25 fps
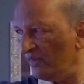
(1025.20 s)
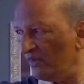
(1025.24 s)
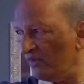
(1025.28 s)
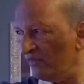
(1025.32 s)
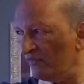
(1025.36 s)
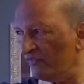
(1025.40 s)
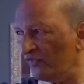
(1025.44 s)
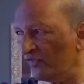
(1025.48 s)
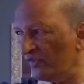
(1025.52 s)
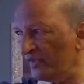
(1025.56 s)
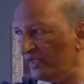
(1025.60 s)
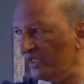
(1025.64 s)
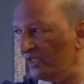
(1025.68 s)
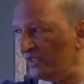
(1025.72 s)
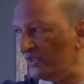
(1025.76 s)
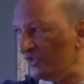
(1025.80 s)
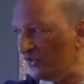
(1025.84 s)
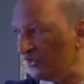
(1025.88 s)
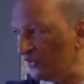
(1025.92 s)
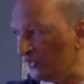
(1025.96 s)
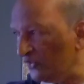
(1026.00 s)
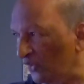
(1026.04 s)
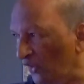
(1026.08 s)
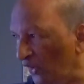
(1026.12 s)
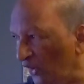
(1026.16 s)
for he
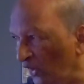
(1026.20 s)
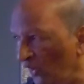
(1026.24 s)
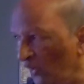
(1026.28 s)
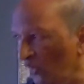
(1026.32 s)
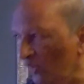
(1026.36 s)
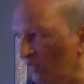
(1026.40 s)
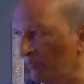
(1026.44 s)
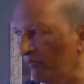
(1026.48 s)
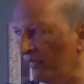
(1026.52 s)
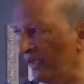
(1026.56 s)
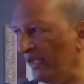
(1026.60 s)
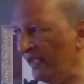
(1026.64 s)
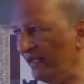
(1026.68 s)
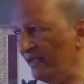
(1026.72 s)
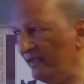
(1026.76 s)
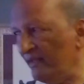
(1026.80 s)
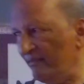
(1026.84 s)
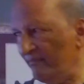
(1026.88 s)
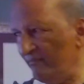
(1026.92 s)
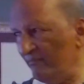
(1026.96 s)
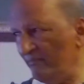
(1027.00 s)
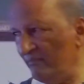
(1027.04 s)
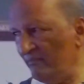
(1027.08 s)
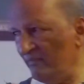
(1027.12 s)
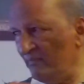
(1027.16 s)
knew all men.
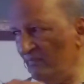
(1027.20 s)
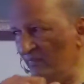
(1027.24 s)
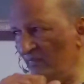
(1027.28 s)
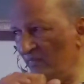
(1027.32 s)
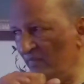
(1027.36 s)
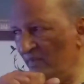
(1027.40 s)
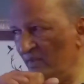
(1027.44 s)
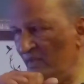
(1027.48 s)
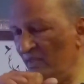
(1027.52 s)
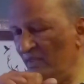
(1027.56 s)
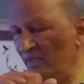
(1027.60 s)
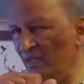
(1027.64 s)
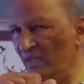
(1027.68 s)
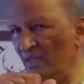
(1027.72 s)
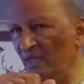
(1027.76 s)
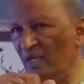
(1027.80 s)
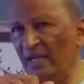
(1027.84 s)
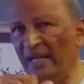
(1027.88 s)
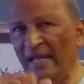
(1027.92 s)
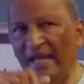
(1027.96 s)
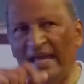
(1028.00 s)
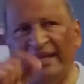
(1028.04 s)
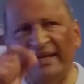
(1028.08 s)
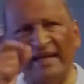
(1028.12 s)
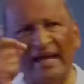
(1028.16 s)

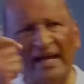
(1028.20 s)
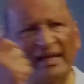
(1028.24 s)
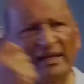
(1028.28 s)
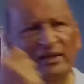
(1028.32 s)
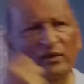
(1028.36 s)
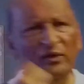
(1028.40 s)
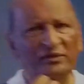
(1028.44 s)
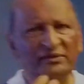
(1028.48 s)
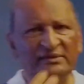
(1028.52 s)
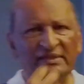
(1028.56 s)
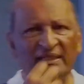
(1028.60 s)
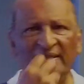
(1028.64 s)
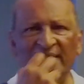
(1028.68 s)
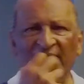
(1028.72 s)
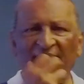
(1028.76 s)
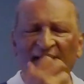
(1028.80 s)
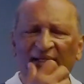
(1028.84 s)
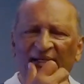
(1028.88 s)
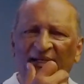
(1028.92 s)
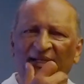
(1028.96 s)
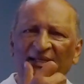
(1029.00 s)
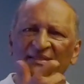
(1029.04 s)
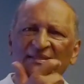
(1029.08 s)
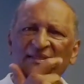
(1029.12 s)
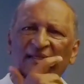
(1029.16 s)
And I looked at that
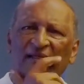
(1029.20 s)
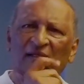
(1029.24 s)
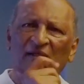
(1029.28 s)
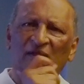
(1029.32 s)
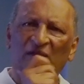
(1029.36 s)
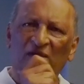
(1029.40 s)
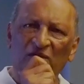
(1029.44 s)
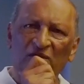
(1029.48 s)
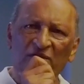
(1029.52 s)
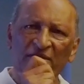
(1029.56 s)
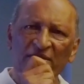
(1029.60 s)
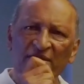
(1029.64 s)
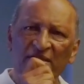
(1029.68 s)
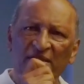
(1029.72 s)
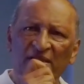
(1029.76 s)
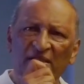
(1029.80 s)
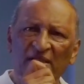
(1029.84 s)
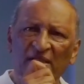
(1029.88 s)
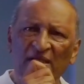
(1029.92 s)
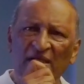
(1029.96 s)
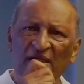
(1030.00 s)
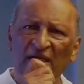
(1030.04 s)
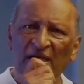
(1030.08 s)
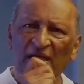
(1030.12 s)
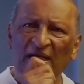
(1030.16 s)
and I said, Lord,
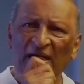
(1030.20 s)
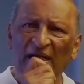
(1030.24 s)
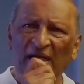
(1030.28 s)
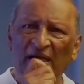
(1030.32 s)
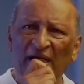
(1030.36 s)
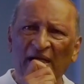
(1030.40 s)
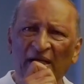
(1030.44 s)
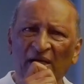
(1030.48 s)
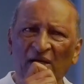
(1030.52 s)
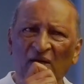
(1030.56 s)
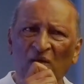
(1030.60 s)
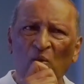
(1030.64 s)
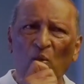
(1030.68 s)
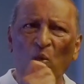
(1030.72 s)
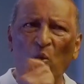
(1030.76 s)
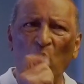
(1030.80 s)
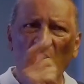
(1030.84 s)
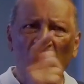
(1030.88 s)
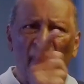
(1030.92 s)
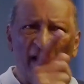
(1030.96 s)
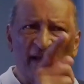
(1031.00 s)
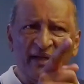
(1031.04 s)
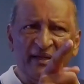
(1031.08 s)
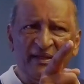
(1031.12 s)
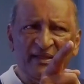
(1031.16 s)

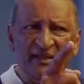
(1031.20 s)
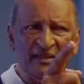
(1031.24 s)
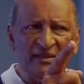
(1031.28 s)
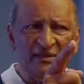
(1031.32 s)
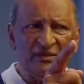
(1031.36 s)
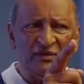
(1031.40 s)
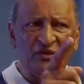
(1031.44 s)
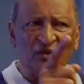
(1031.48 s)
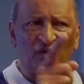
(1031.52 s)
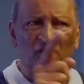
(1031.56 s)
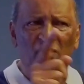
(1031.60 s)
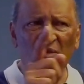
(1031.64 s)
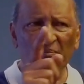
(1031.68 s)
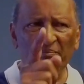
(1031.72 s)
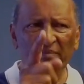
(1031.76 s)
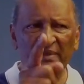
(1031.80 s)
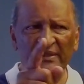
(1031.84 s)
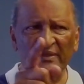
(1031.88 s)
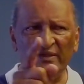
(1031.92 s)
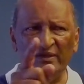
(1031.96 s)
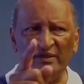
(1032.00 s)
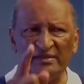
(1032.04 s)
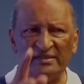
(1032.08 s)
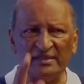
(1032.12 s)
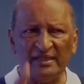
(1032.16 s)
why didn't you commit
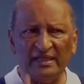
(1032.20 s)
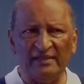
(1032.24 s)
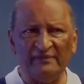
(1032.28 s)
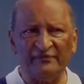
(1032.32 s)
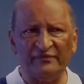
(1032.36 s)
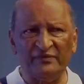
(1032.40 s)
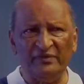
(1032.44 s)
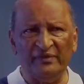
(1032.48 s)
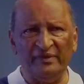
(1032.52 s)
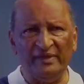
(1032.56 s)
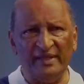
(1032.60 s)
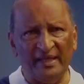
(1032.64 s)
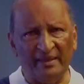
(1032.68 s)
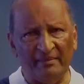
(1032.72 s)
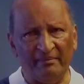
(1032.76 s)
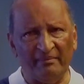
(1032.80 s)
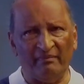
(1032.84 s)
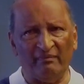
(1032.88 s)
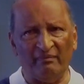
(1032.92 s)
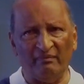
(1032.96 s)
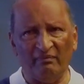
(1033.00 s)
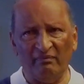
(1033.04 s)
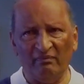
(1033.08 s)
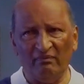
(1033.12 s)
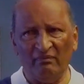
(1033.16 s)
yourself to
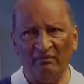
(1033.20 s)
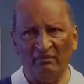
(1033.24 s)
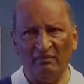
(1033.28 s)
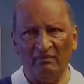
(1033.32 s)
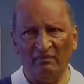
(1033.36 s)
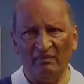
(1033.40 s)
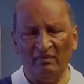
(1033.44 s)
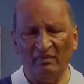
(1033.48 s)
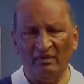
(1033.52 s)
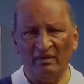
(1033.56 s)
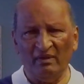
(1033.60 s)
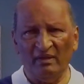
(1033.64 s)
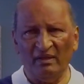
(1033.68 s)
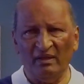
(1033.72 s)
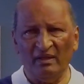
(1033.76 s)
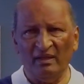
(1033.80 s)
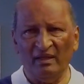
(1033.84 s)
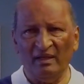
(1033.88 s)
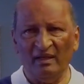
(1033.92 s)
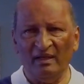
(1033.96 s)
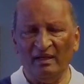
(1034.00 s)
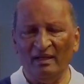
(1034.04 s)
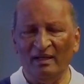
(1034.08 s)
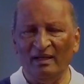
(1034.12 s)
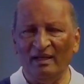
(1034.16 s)
them?
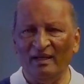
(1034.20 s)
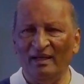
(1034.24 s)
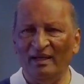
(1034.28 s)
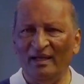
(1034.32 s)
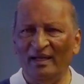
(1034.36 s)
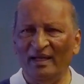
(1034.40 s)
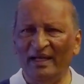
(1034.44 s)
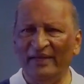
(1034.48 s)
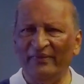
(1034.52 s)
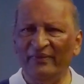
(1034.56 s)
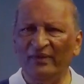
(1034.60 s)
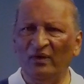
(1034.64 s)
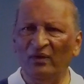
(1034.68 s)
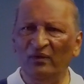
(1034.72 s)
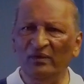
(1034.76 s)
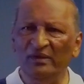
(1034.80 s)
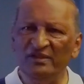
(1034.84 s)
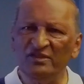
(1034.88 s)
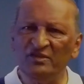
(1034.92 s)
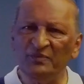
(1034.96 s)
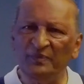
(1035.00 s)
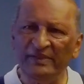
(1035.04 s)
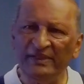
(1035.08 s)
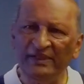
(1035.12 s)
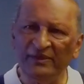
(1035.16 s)
And the Holy
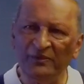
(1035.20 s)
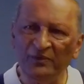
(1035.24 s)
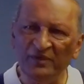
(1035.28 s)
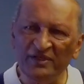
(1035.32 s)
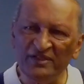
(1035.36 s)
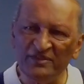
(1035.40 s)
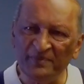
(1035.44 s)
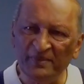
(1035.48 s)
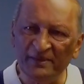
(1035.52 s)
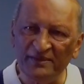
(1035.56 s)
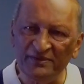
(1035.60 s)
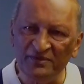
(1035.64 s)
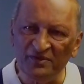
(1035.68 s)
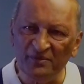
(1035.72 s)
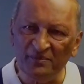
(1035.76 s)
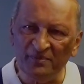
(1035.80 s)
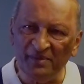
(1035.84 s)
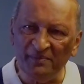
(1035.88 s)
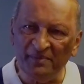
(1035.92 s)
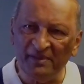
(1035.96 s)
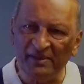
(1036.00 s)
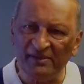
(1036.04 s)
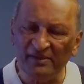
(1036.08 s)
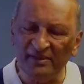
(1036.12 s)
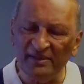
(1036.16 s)
Spirit whispered to me,